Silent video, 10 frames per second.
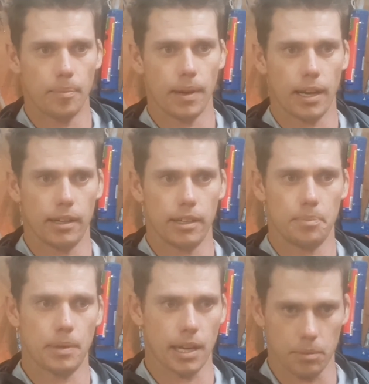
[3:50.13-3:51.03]
and
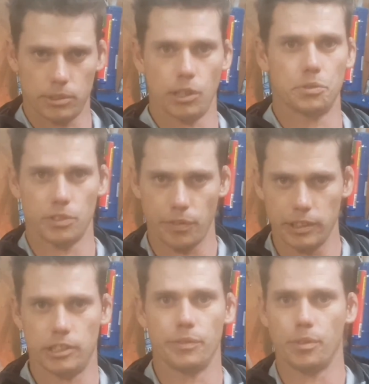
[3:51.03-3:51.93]
it becomes
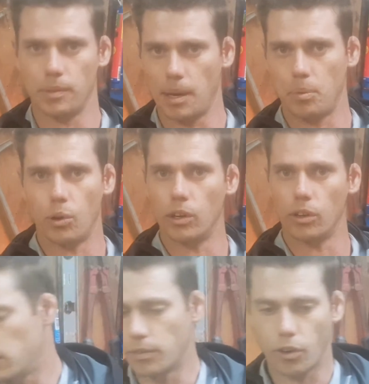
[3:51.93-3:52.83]
self-sufficient from that point
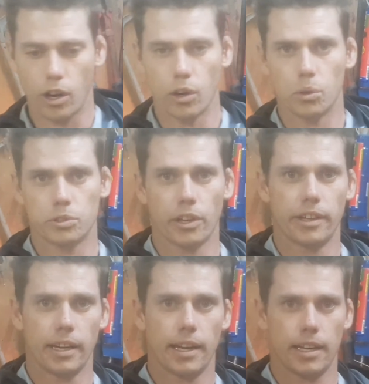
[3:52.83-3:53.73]
on. The vine also
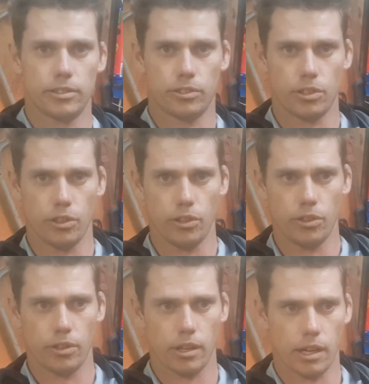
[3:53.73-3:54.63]
then has
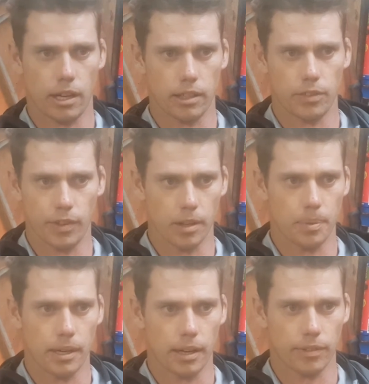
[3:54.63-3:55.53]
to
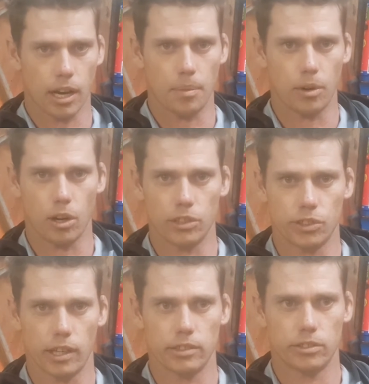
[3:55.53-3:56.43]
develop enough
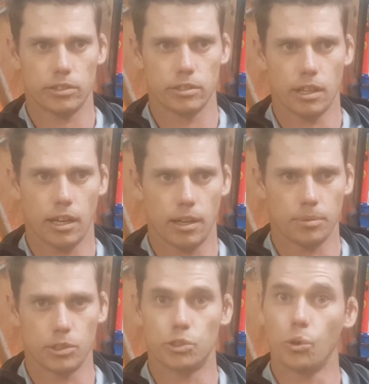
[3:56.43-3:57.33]
carbohydrates
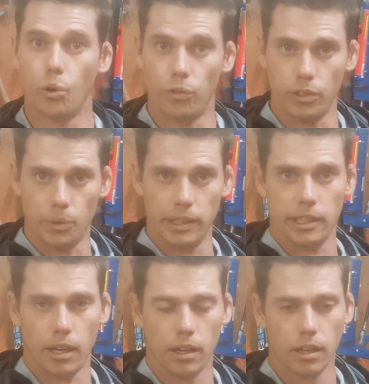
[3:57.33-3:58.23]
to store for the
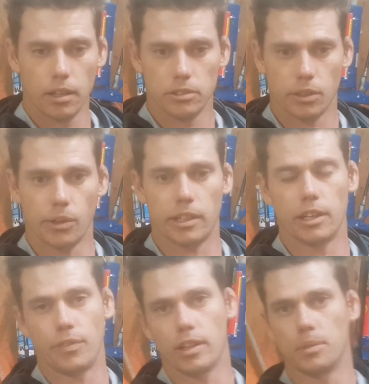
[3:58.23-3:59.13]
winter, so it can
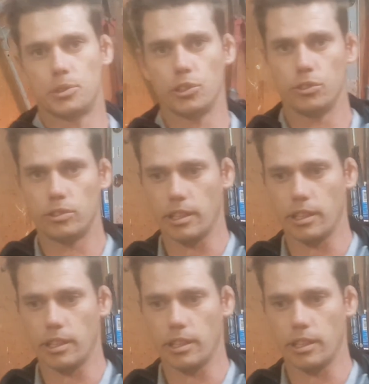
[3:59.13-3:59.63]
develop shoots